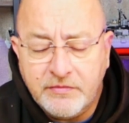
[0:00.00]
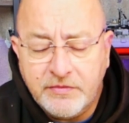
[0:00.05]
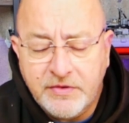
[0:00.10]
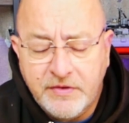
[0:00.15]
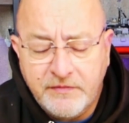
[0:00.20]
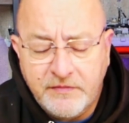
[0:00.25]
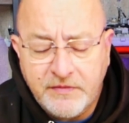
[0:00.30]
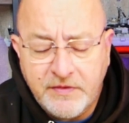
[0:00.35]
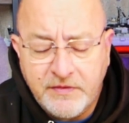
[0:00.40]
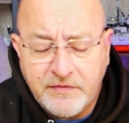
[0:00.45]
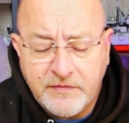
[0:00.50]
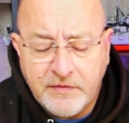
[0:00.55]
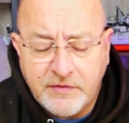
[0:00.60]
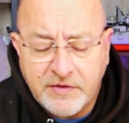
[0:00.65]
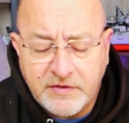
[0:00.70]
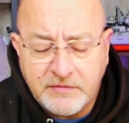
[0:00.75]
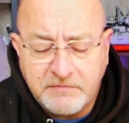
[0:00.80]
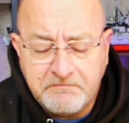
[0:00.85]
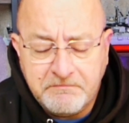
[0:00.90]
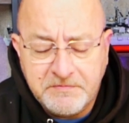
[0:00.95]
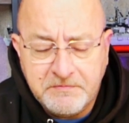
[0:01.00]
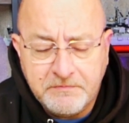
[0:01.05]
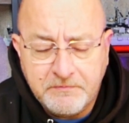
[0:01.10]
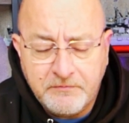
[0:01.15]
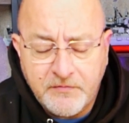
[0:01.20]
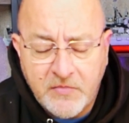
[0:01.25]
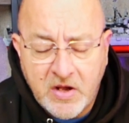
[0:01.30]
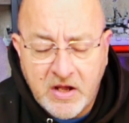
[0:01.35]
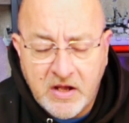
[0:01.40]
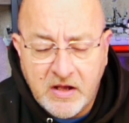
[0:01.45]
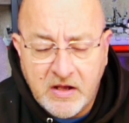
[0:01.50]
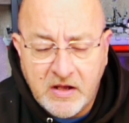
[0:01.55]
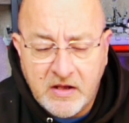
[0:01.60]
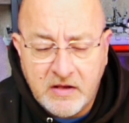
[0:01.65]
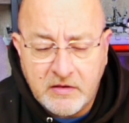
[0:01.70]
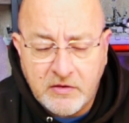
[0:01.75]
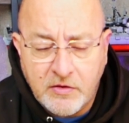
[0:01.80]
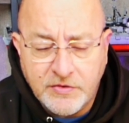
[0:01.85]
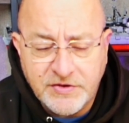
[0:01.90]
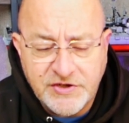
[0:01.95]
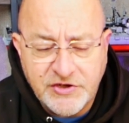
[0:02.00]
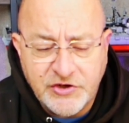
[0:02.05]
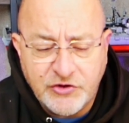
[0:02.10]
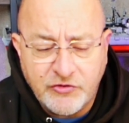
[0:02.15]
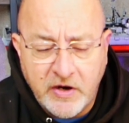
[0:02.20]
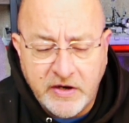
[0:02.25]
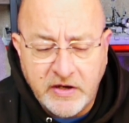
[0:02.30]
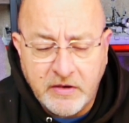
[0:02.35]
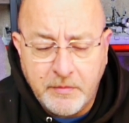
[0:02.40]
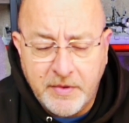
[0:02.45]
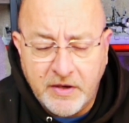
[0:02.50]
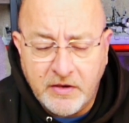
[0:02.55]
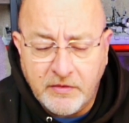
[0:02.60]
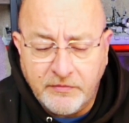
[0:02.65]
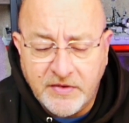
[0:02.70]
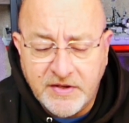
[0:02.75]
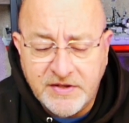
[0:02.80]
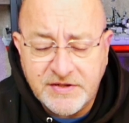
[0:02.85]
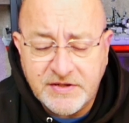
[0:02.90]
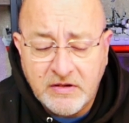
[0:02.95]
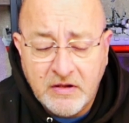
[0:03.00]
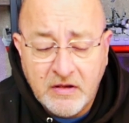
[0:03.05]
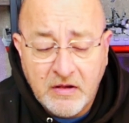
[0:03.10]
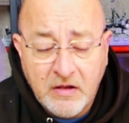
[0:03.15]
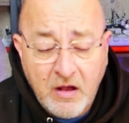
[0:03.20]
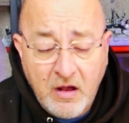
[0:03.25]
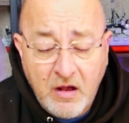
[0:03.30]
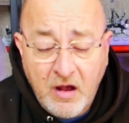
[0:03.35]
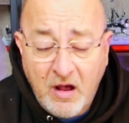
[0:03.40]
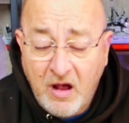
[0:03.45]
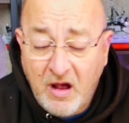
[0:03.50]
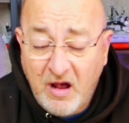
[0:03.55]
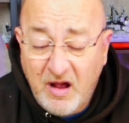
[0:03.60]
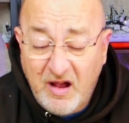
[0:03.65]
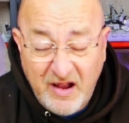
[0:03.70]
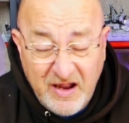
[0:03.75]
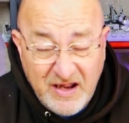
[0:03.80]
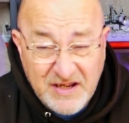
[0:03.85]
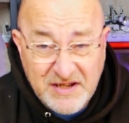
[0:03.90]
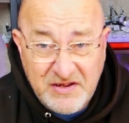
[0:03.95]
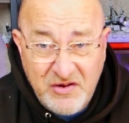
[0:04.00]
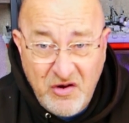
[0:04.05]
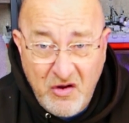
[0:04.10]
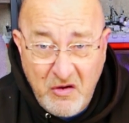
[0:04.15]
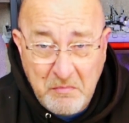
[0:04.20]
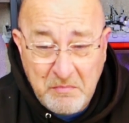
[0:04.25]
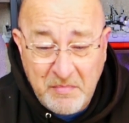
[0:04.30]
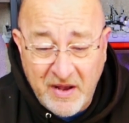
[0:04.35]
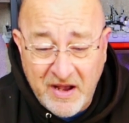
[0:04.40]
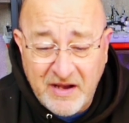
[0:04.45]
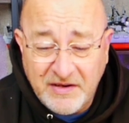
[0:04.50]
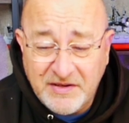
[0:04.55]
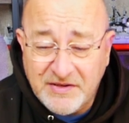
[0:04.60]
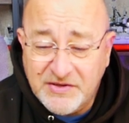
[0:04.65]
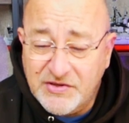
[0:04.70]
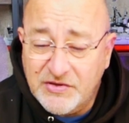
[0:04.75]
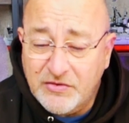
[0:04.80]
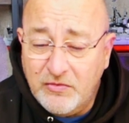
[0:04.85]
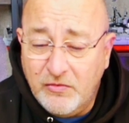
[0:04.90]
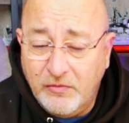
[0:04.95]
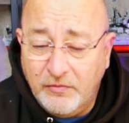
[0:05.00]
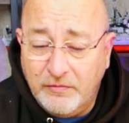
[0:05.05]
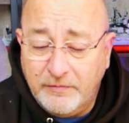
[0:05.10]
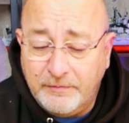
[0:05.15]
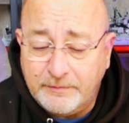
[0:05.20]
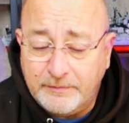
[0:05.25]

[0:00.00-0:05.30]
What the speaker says: You've got to concentrate a bit on this. It's not bad at all.